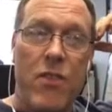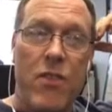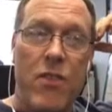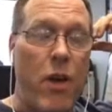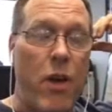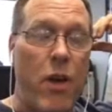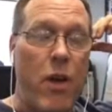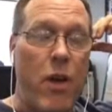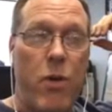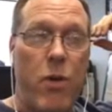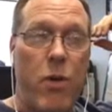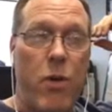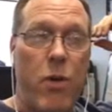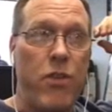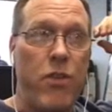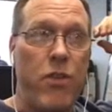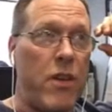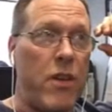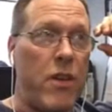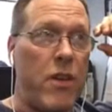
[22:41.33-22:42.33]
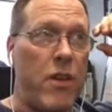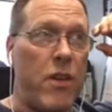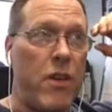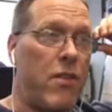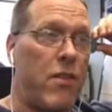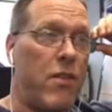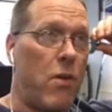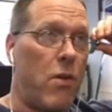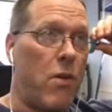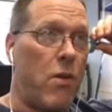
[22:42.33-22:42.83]
It's a great
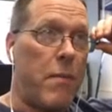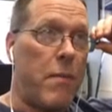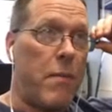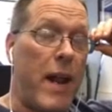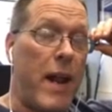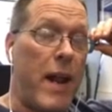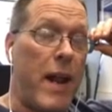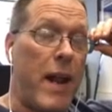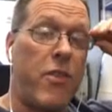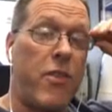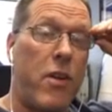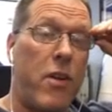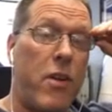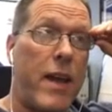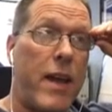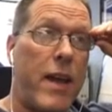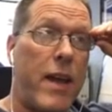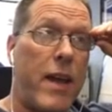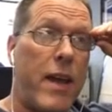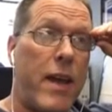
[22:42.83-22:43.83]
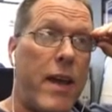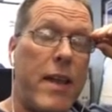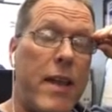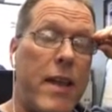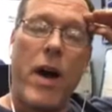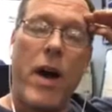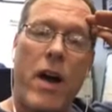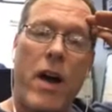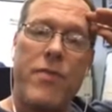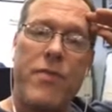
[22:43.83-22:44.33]
question. So, I
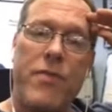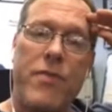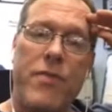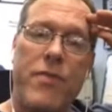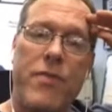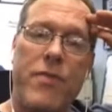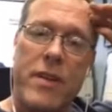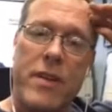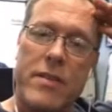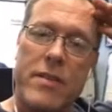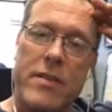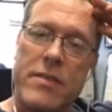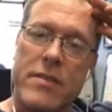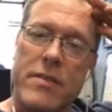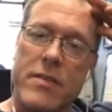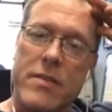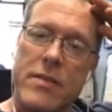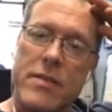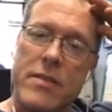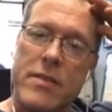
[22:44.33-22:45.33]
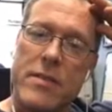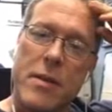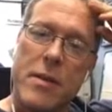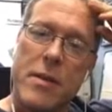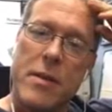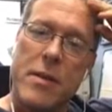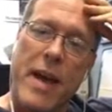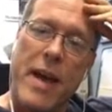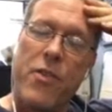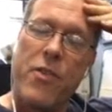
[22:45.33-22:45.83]
get that quite often,
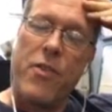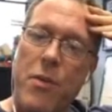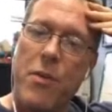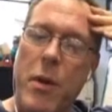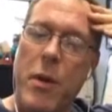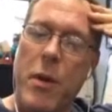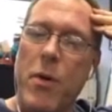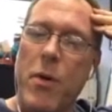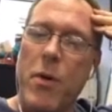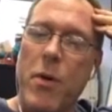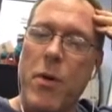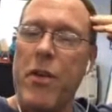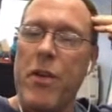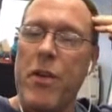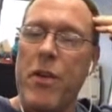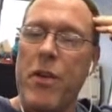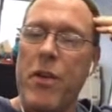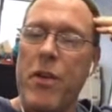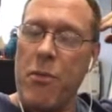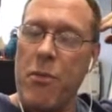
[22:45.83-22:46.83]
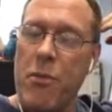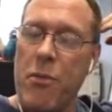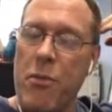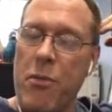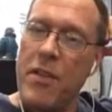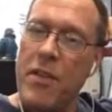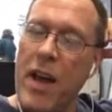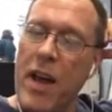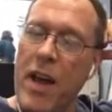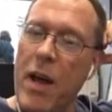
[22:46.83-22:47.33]
to be honest with you. People reach
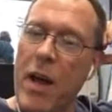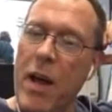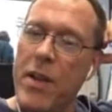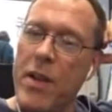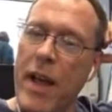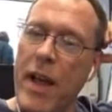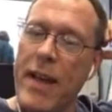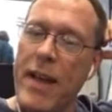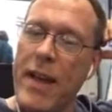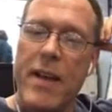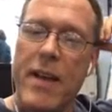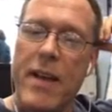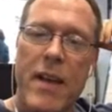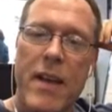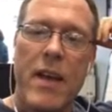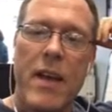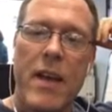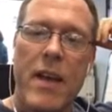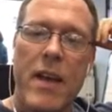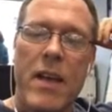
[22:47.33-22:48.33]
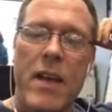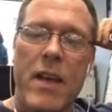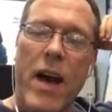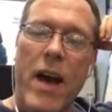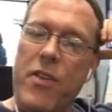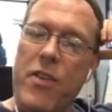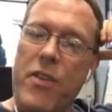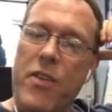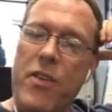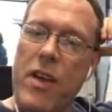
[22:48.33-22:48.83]
out to me all the time, and they're like,
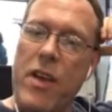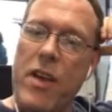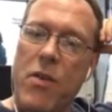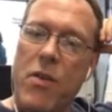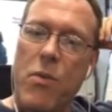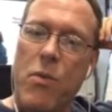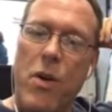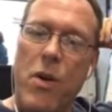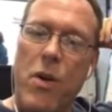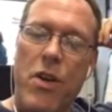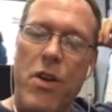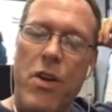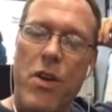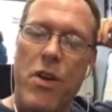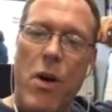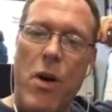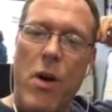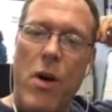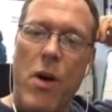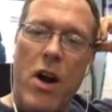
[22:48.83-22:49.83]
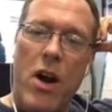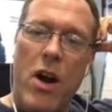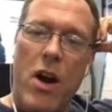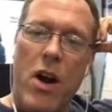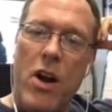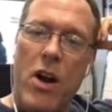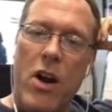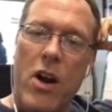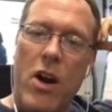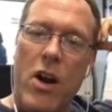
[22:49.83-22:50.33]
how did you get where
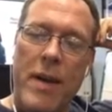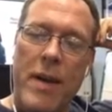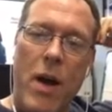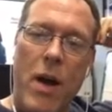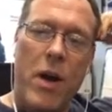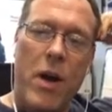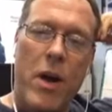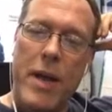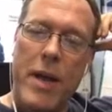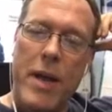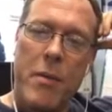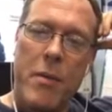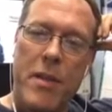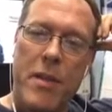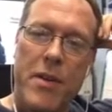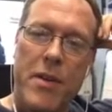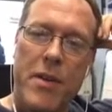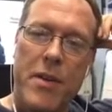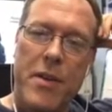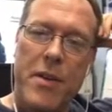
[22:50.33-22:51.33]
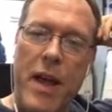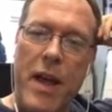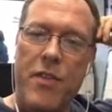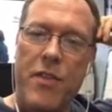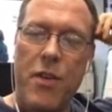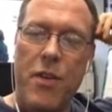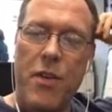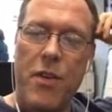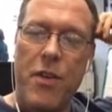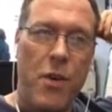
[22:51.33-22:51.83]
you are? I want to be
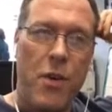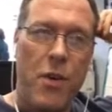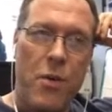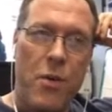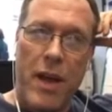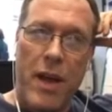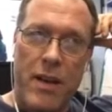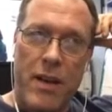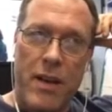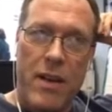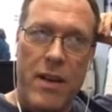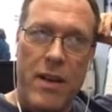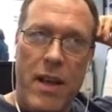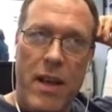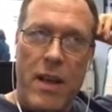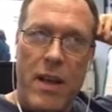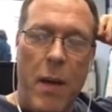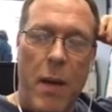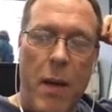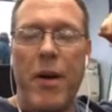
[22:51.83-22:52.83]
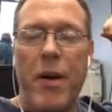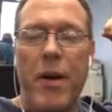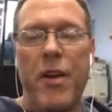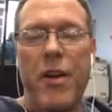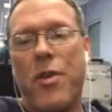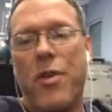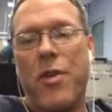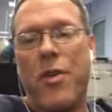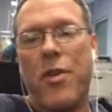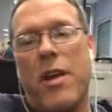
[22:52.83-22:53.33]
able to do that too. And
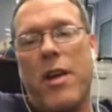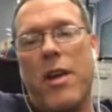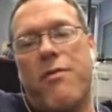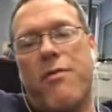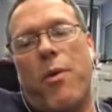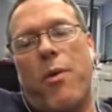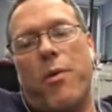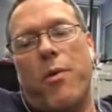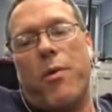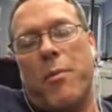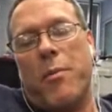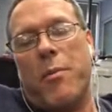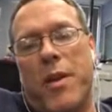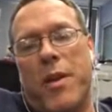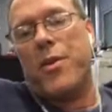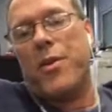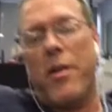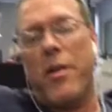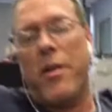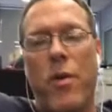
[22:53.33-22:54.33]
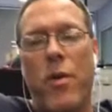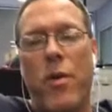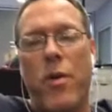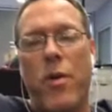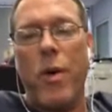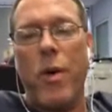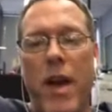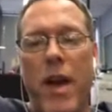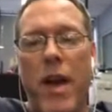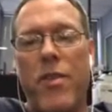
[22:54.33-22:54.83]
I'm pretty straightforward with them
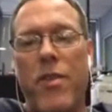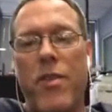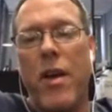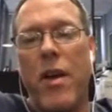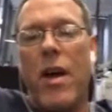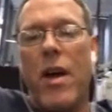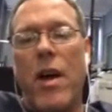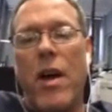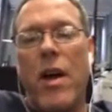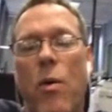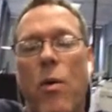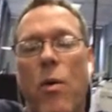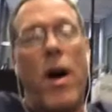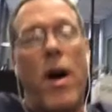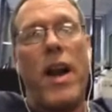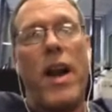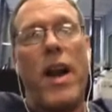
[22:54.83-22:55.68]
in two different ways.